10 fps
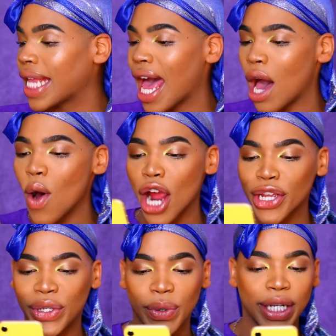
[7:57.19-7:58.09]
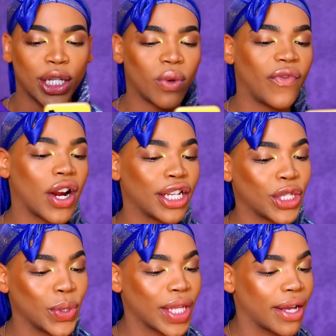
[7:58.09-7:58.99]
how are you doing so far in
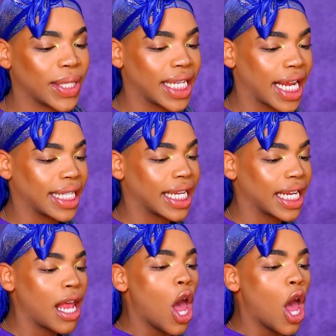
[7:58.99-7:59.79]
2019?